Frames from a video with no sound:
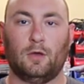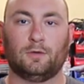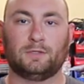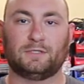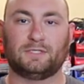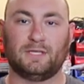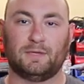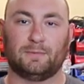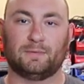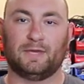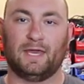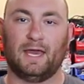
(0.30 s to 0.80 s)

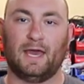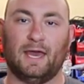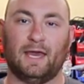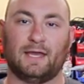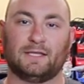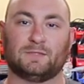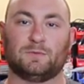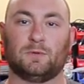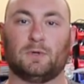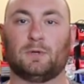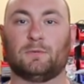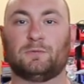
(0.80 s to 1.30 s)
What's up,
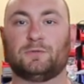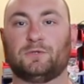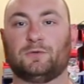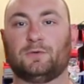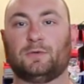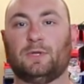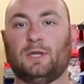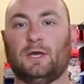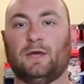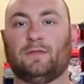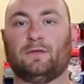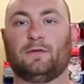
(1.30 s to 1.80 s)
guys? Welcome
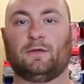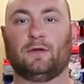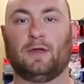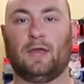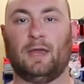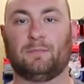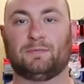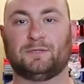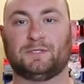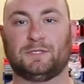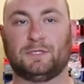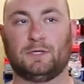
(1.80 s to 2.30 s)
to
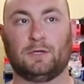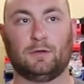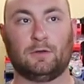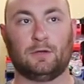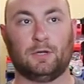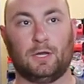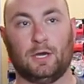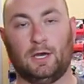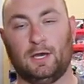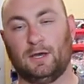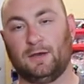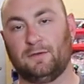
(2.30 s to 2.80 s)
another
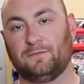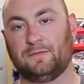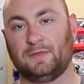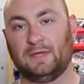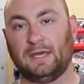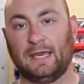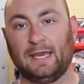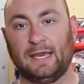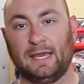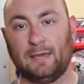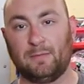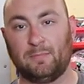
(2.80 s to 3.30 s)
episode of
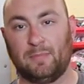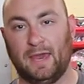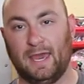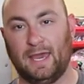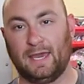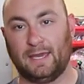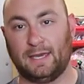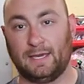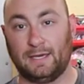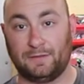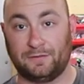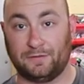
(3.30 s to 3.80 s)
the
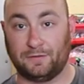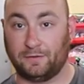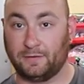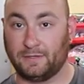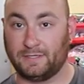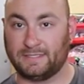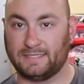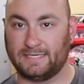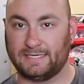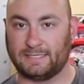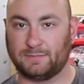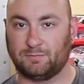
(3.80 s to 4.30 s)
eBay
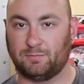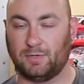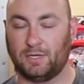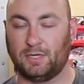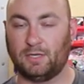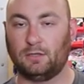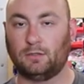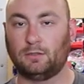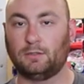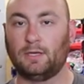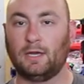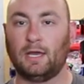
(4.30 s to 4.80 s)
E36
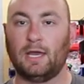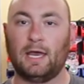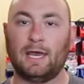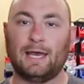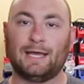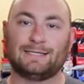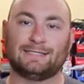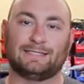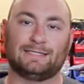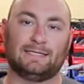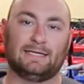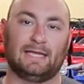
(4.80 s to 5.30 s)
build.
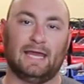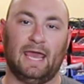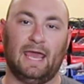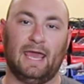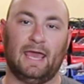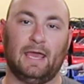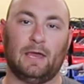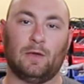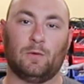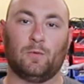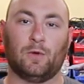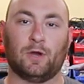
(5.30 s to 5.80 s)

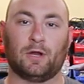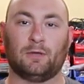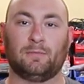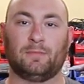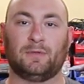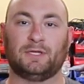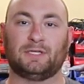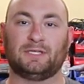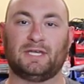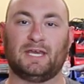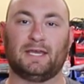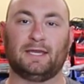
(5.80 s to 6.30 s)
Today we're going
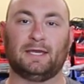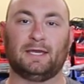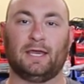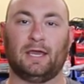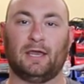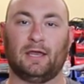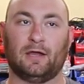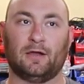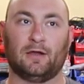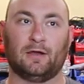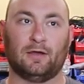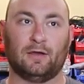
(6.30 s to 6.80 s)
to be taking
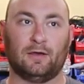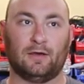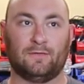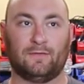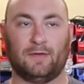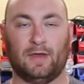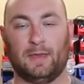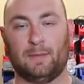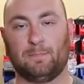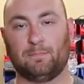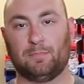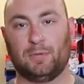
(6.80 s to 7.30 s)
care
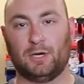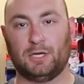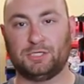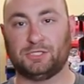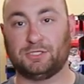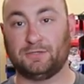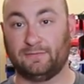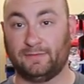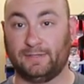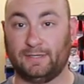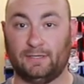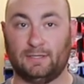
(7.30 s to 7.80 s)
of a
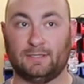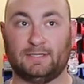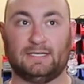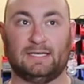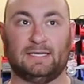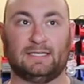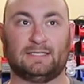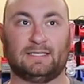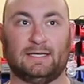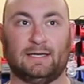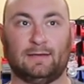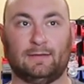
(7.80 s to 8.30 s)
bunch of little
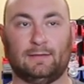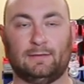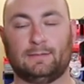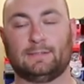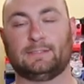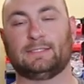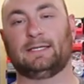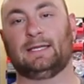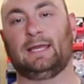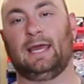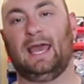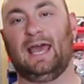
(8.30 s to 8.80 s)

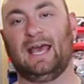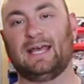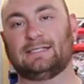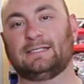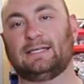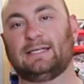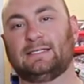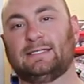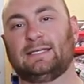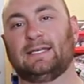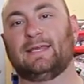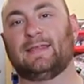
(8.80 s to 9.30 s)
details, and as
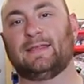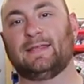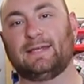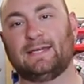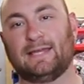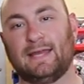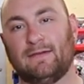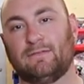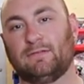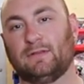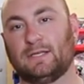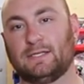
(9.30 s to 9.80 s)
they say, the
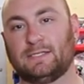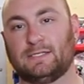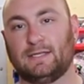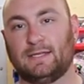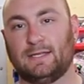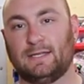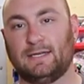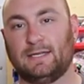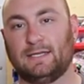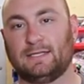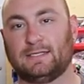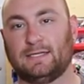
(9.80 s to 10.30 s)
devil is in
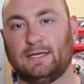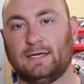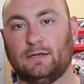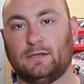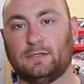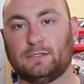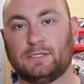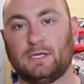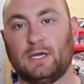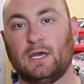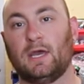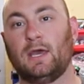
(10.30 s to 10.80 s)
the
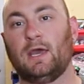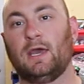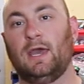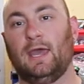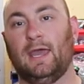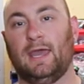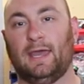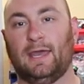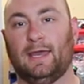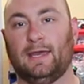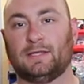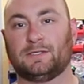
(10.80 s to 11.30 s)
details.
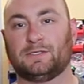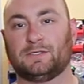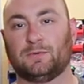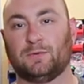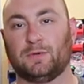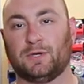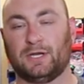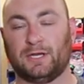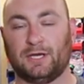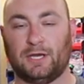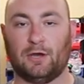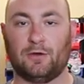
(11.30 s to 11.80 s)
And so
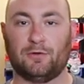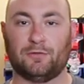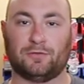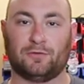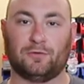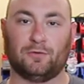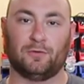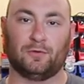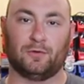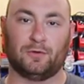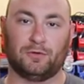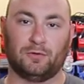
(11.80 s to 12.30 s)
we're going to go
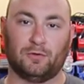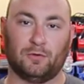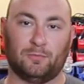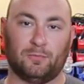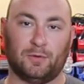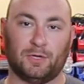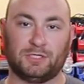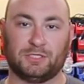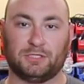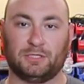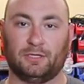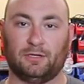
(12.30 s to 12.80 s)
through and do a
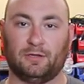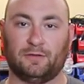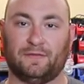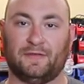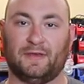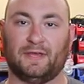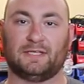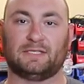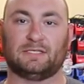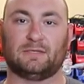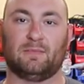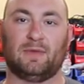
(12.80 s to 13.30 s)
bunch of little
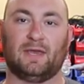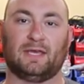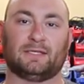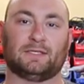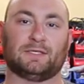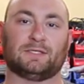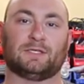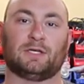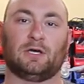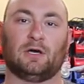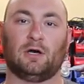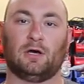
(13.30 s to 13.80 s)
things to make
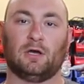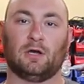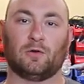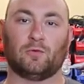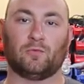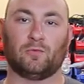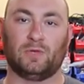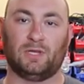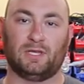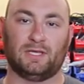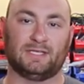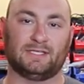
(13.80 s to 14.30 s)
this car
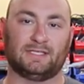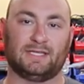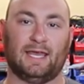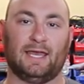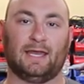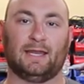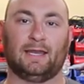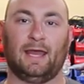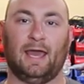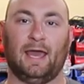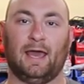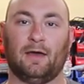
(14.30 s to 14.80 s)
really
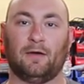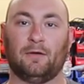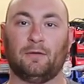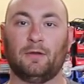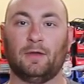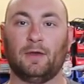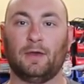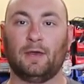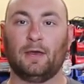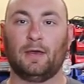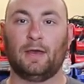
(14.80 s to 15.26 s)
stand out.